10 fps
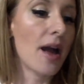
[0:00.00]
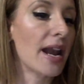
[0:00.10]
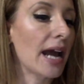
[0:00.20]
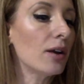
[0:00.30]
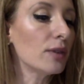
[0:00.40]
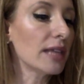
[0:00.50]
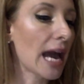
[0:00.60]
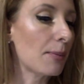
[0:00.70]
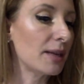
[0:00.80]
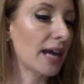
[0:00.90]
And I only
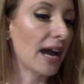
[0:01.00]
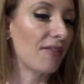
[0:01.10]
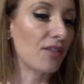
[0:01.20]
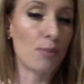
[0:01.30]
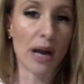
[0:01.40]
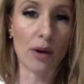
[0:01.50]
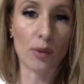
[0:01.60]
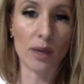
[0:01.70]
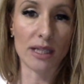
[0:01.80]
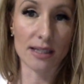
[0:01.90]
happen to have the
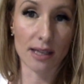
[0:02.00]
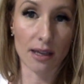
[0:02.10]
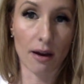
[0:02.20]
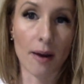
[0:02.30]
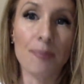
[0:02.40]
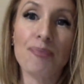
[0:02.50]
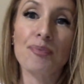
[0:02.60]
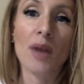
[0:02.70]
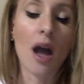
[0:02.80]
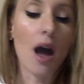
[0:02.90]
brown ones here
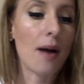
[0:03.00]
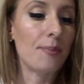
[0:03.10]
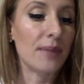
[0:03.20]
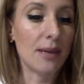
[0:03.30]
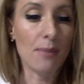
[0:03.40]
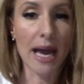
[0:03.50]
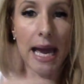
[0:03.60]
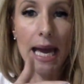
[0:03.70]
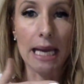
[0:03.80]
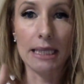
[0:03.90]
um, in my
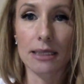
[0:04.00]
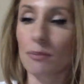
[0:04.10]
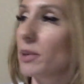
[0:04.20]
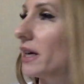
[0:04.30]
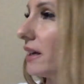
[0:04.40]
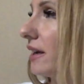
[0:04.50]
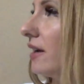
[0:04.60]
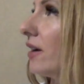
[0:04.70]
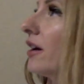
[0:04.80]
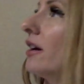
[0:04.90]
hand, but
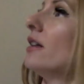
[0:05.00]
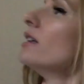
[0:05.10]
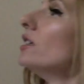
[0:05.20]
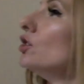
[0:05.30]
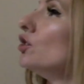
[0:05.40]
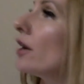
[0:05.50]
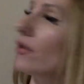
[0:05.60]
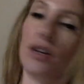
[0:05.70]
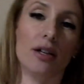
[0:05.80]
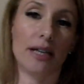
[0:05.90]
here in
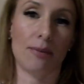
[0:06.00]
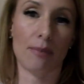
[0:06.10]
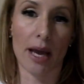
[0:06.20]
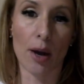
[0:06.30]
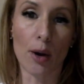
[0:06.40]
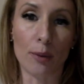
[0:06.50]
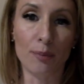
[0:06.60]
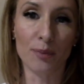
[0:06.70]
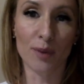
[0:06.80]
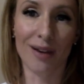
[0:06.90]
general in my
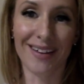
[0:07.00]
home.